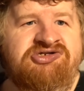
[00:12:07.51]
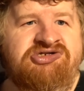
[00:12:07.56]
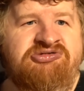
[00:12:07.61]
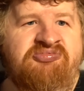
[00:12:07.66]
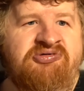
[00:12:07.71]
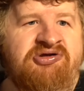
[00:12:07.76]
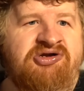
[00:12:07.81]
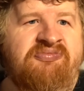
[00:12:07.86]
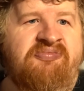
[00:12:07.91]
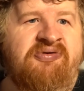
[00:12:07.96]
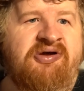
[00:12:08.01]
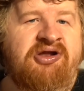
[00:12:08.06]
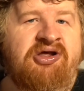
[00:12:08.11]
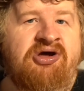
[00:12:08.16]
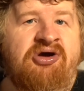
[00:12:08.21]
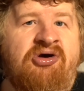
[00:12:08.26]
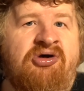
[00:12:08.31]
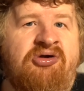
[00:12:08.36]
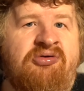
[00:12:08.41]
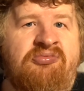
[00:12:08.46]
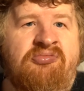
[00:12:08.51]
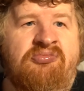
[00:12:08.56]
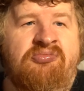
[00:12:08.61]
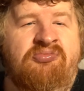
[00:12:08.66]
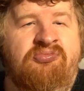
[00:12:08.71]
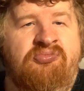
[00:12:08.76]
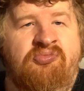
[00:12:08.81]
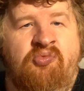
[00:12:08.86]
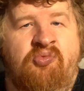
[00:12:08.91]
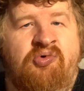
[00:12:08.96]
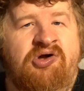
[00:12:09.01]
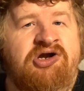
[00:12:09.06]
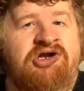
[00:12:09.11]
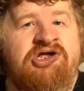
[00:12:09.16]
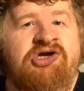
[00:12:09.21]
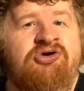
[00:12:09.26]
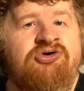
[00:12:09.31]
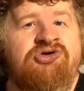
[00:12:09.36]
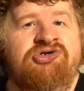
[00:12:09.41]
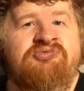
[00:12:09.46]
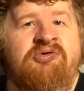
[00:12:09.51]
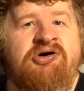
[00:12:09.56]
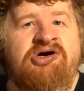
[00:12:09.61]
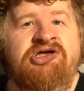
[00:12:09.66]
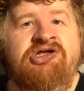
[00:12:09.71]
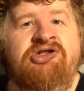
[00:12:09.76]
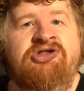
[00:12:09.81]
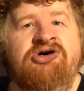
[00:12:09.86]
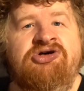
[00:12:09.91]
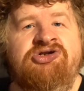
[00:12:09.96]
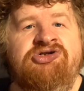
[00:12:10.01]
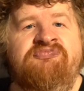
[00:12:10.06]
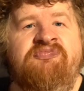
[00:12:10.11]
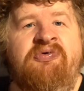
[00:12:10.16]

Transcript: disappear depending on where he goes, what he does.